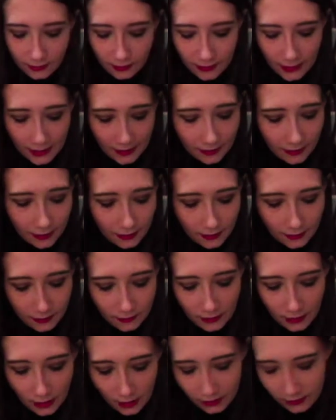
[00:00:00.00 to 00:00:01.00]
Then
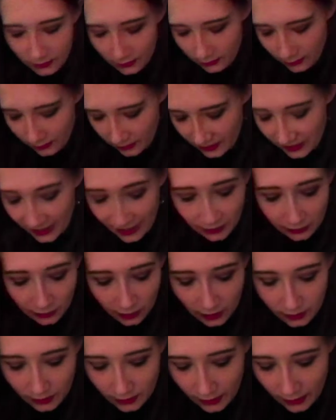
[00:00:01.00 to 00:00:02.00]
last, the second
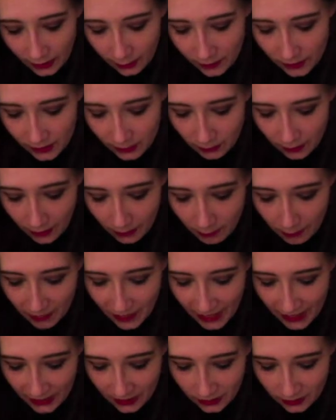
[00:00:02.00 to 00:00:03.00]
last item is my
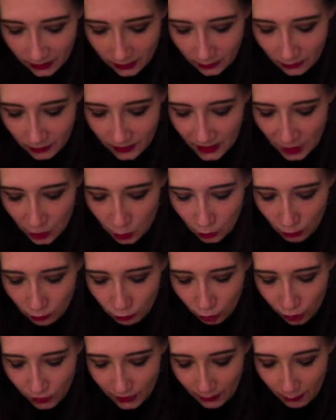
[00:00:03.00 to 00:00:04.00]
Manhattan Natural
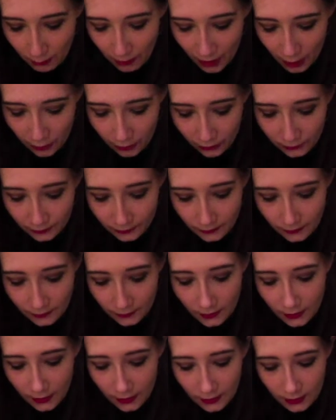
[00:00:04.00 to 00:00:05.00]
Bronzing Powder.
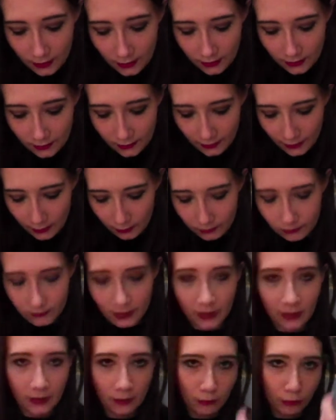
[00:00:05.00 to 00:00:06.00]
Now,
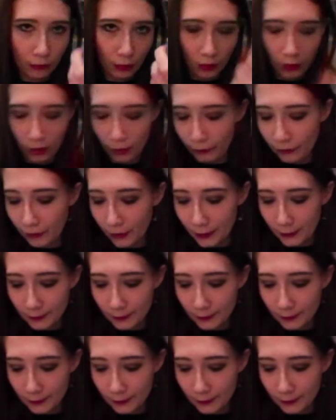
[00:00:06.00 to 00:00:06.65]
like, it broke off.